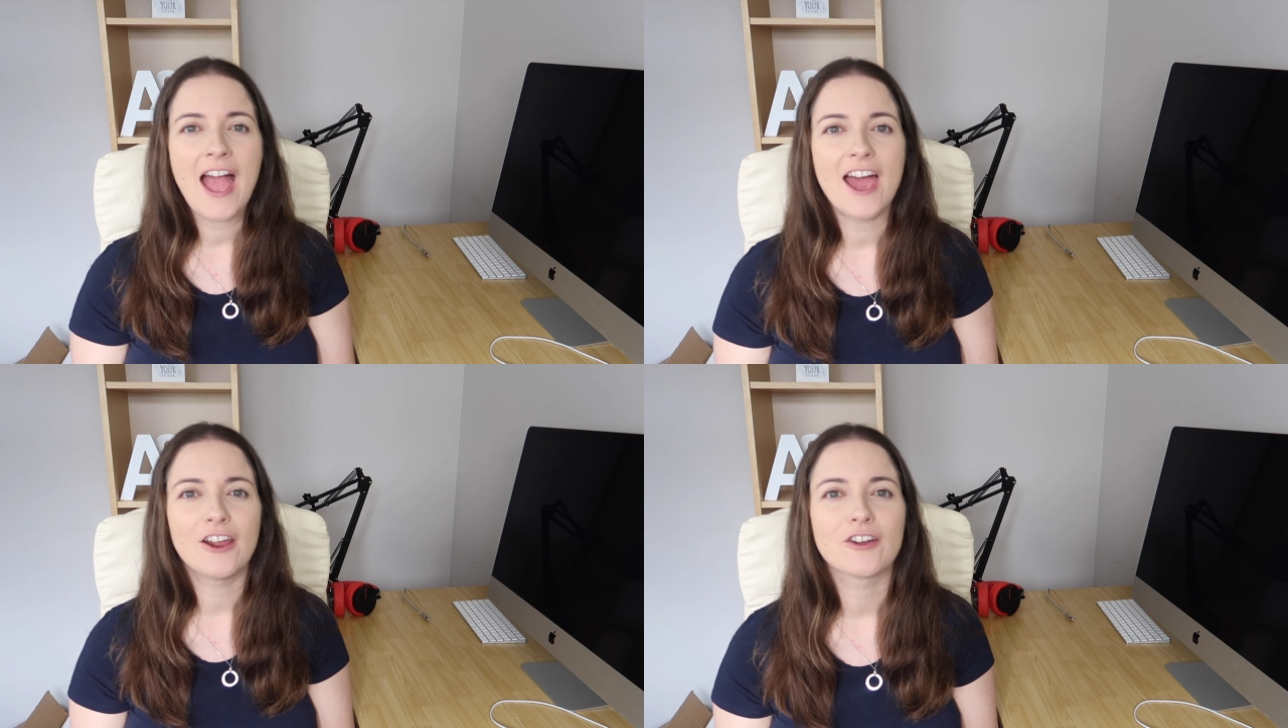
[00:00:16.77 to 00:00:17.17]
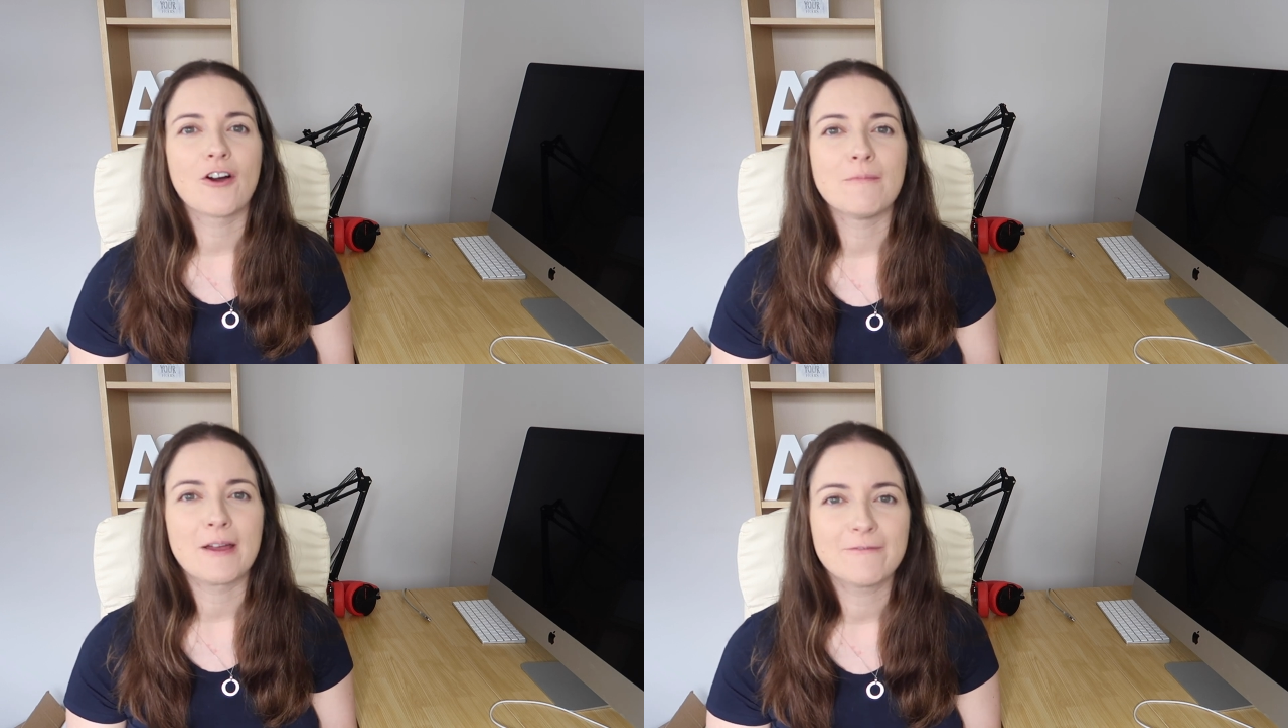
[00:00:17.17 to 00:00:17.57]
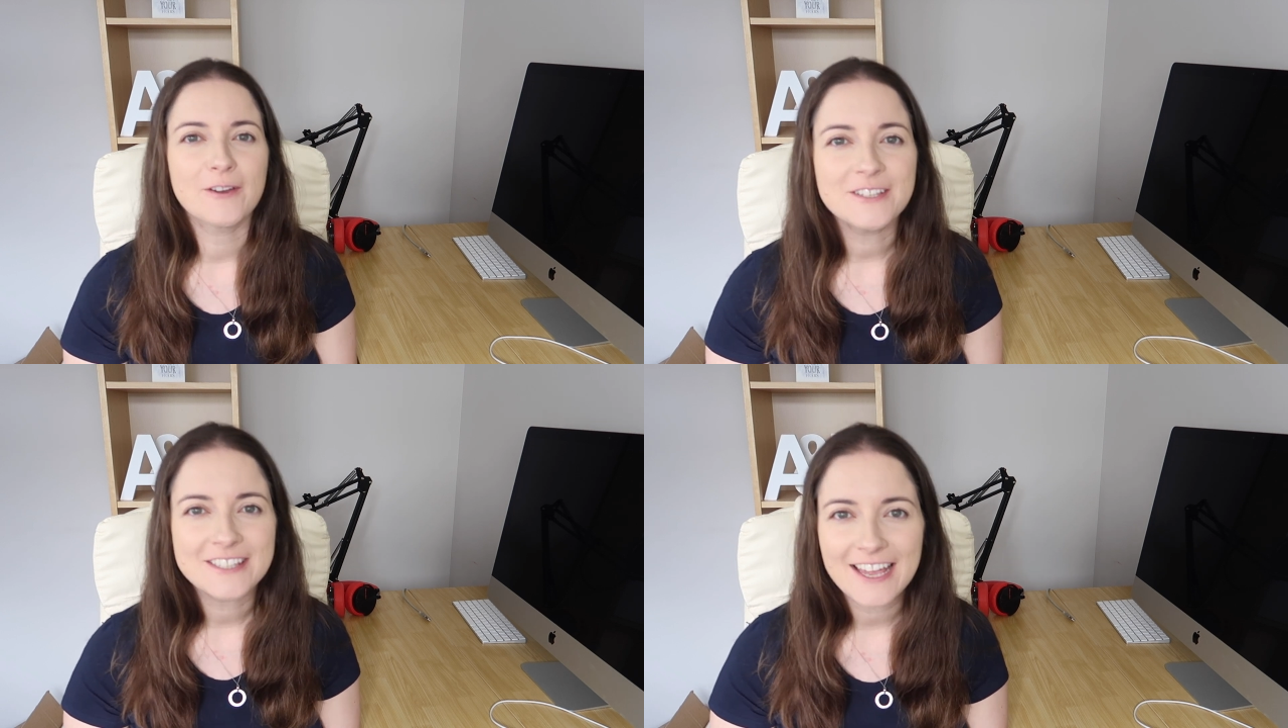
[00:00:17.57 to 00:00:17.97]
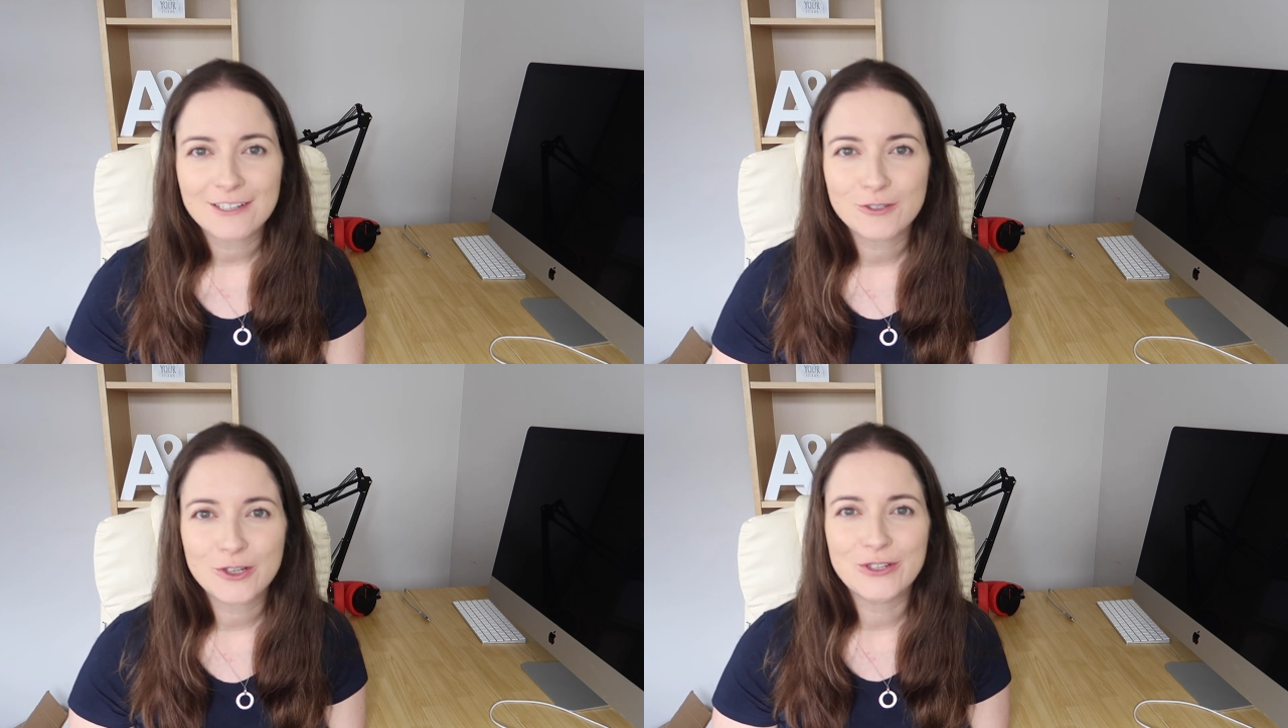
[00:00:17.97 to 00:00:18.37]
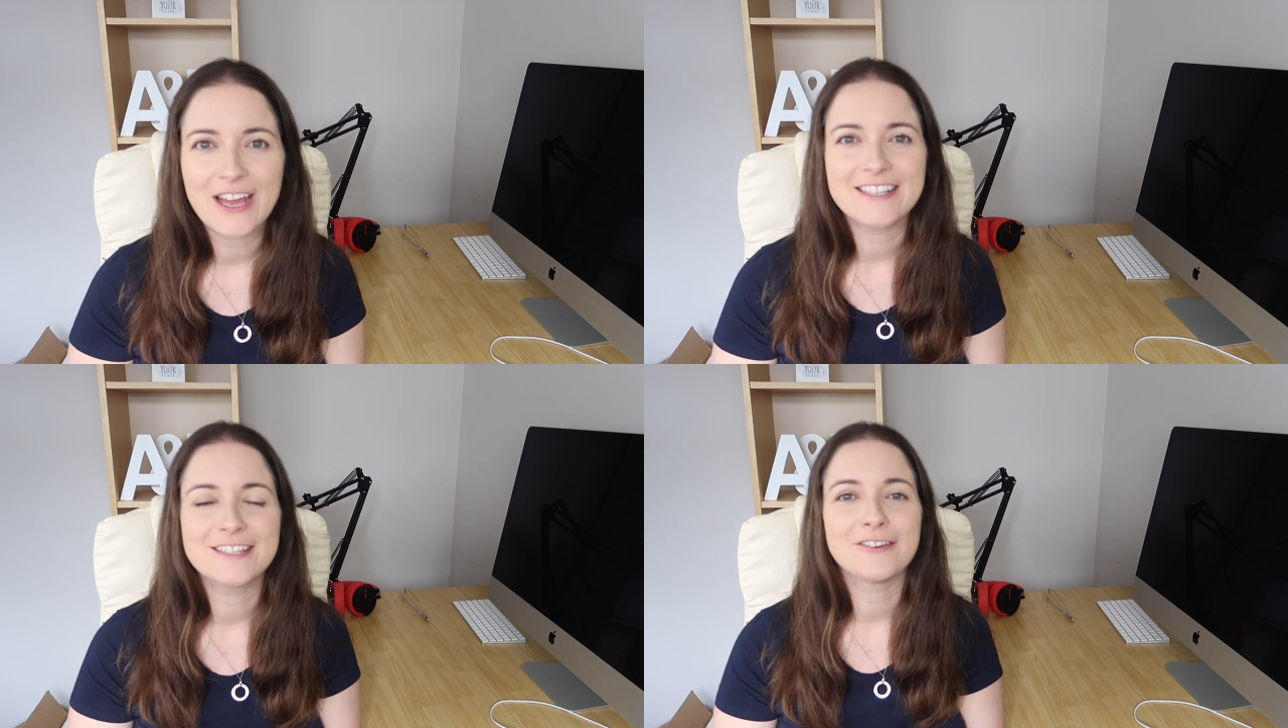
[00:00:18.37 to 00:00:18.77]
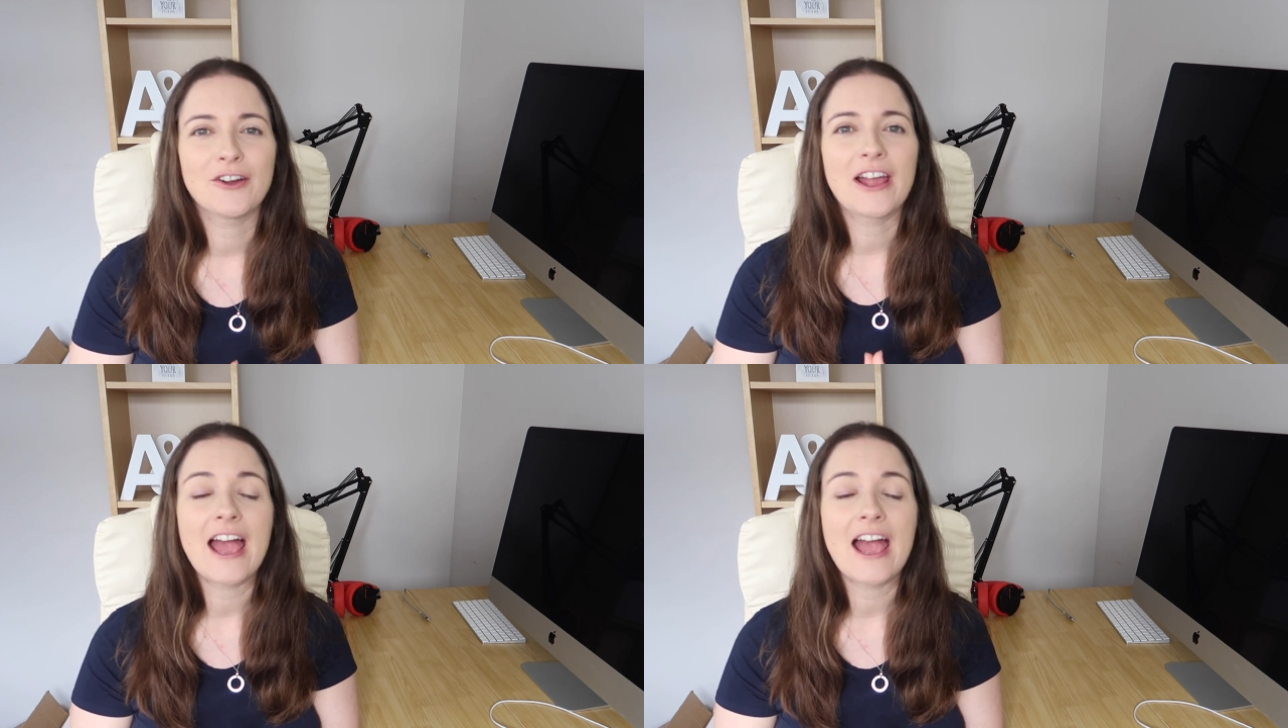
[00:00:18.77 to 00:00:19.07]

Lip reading: and I got my first sale 2 days ago,